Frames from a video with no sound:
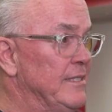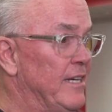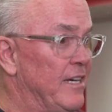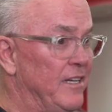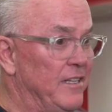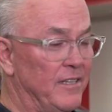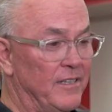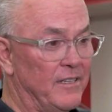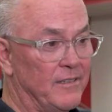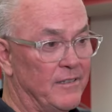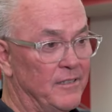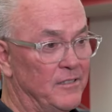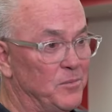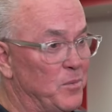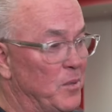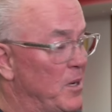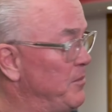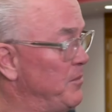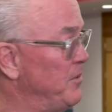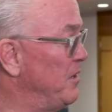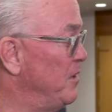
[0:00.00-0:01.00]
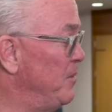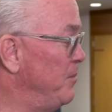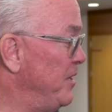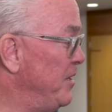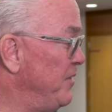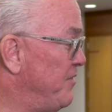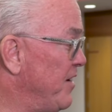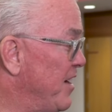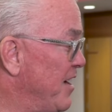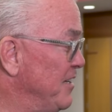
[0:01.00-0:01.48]
I think there's probably going to
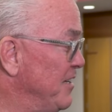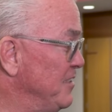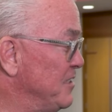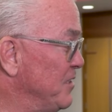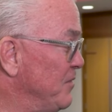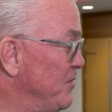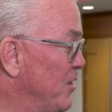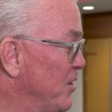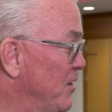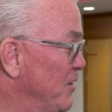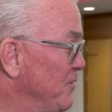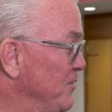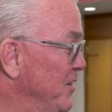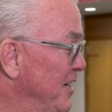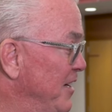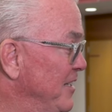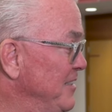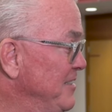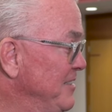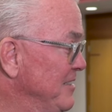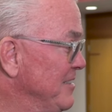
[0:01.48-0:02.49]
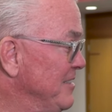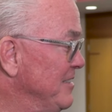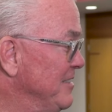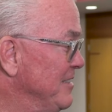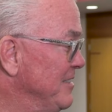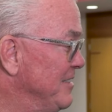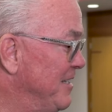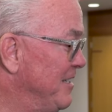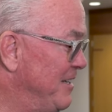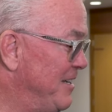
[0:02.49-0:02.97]
be fines involved in it
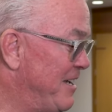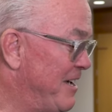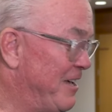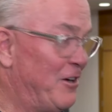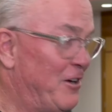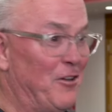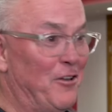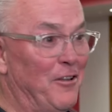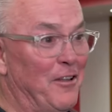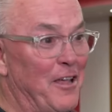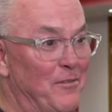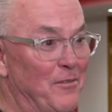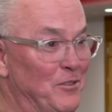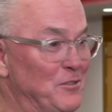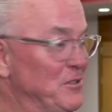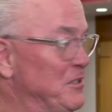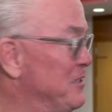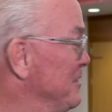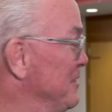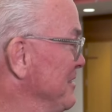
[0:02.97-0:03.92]
uh, at all levels.